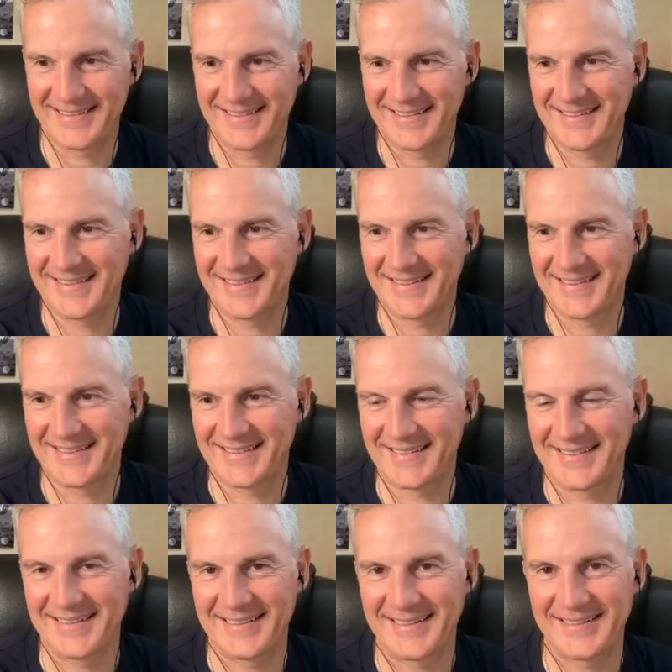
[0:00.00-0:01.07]

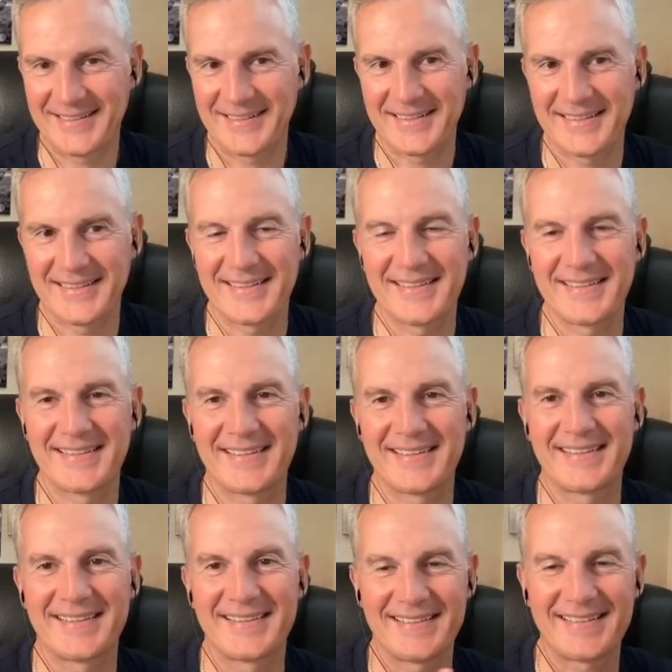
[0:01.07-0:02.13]

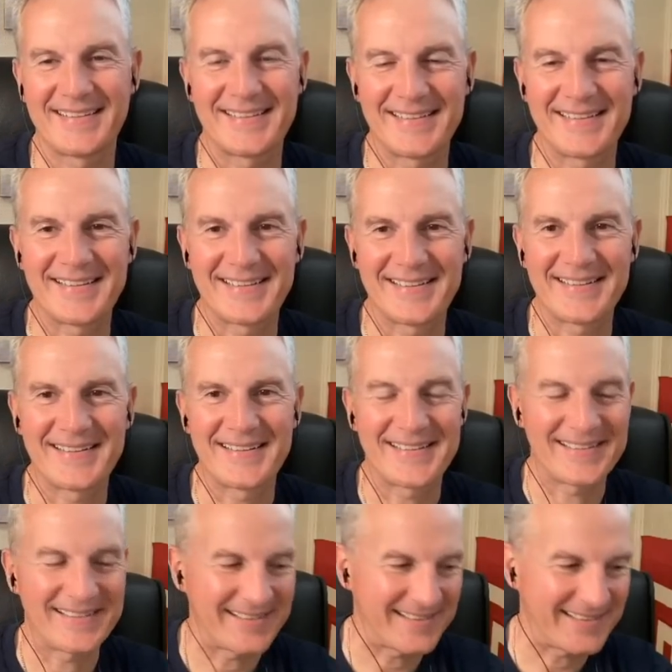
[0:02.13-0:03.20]

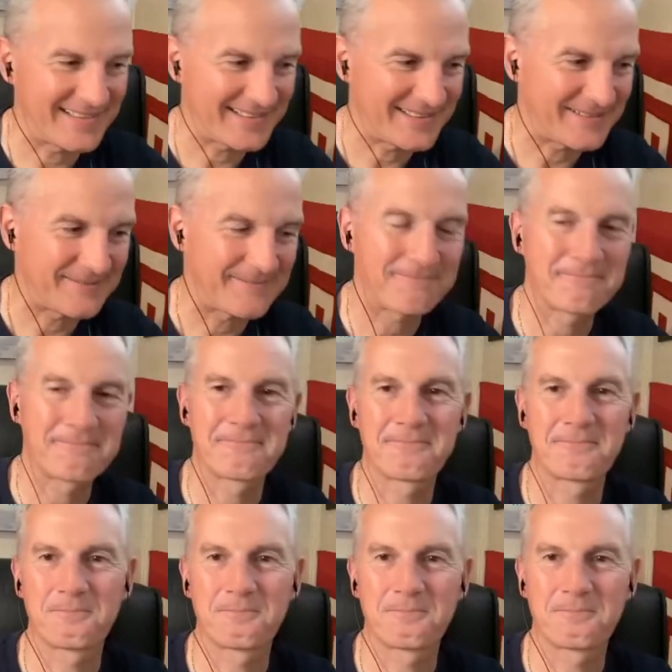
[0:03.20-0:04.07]
[no speech]